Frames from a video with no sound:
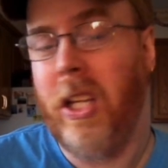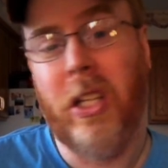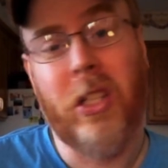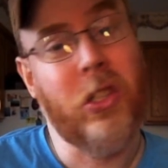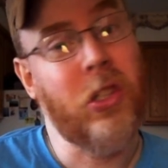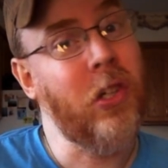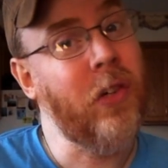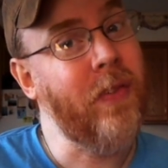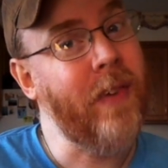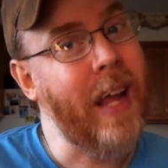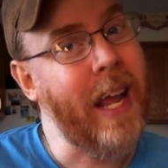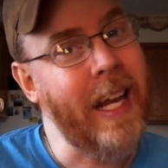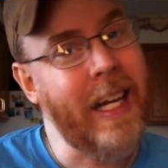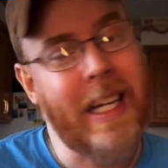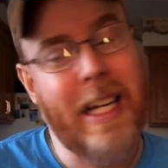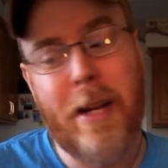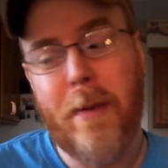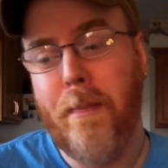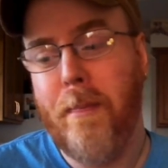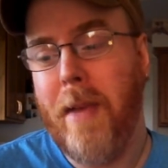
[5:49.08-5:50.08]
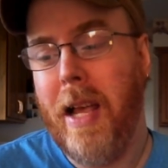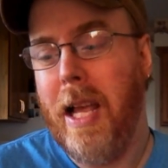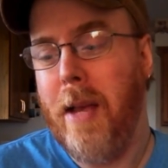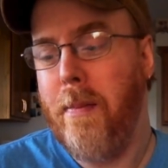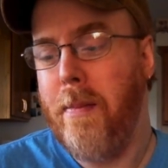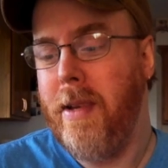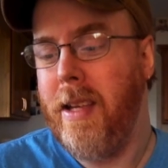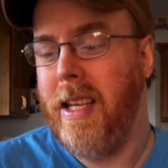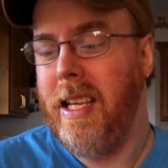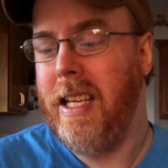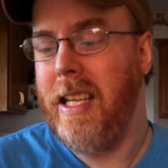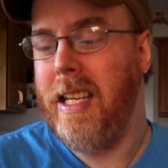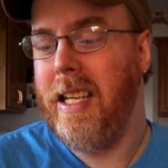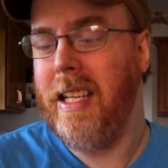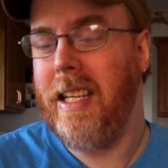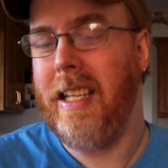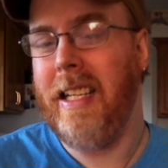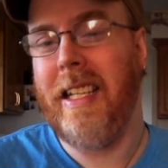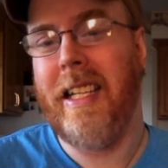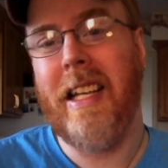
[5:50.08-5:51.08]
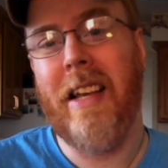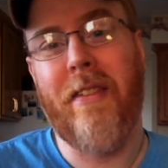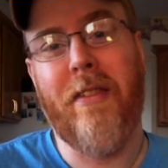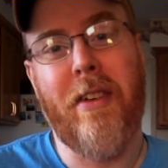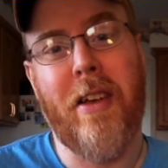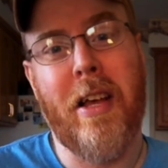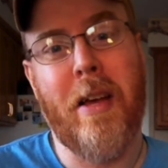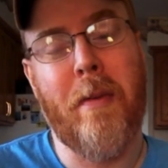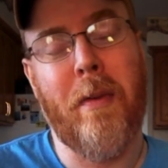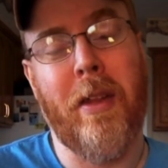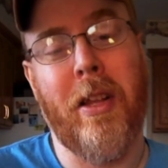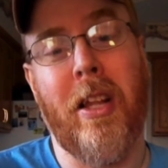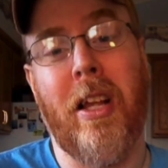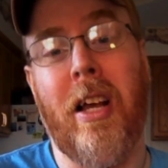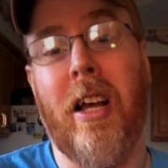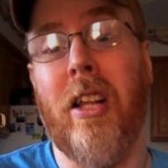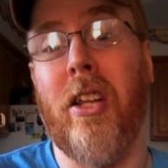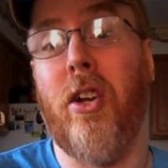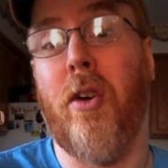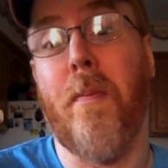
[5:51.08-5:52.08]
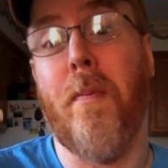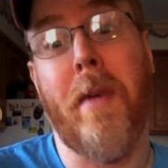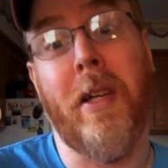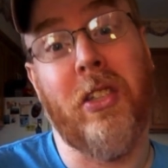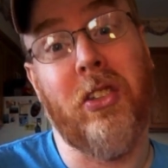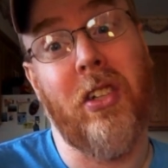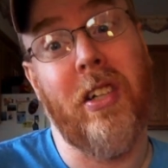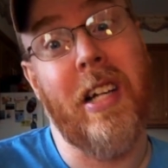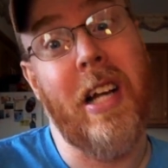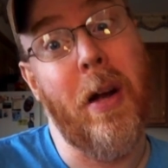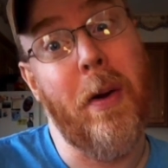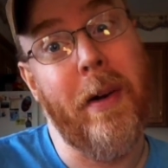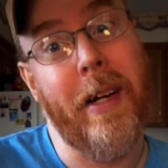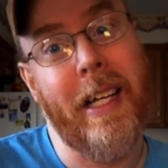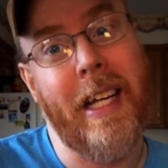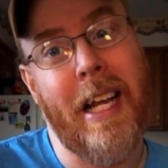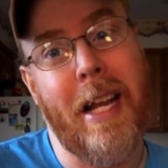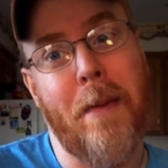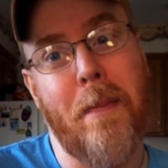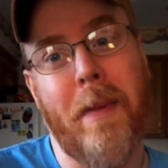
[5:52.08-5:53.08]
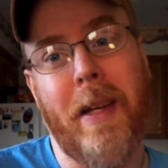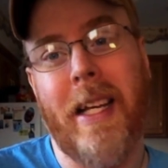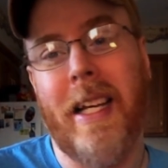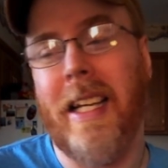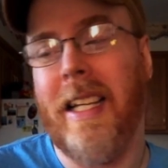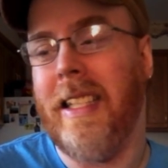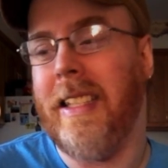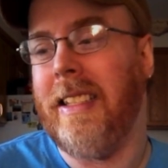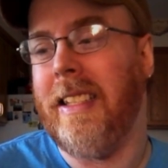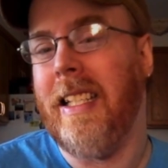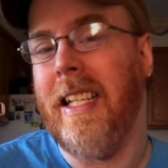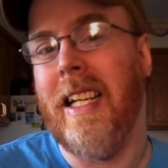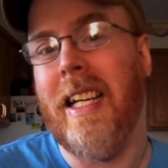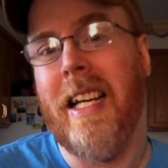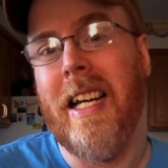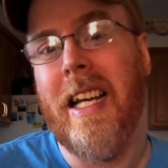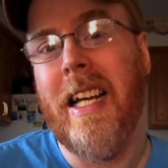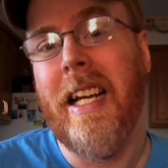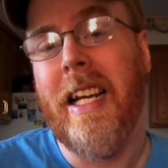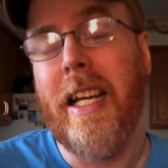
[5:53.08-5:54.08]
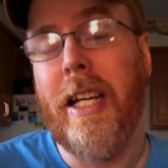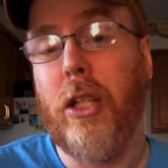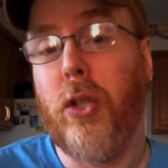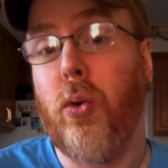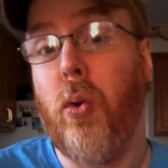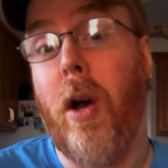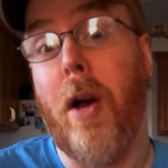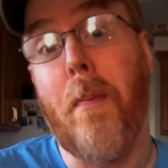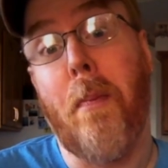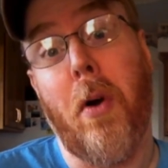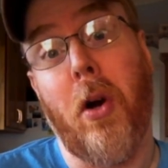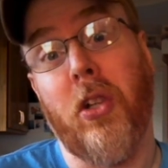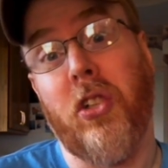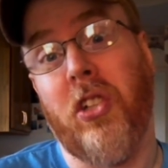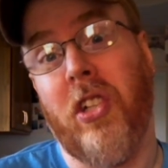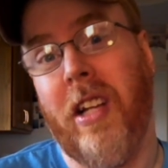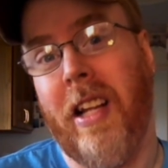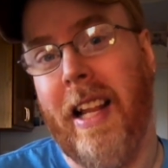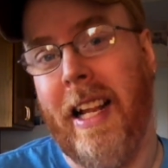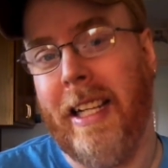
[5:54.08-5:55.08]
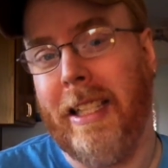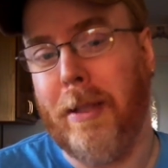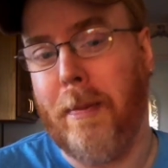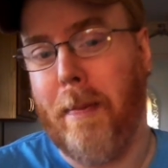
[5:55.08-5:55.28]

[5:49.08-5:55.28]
serve Agni, maybe give him a little mustard now and again, because he's quite partial to that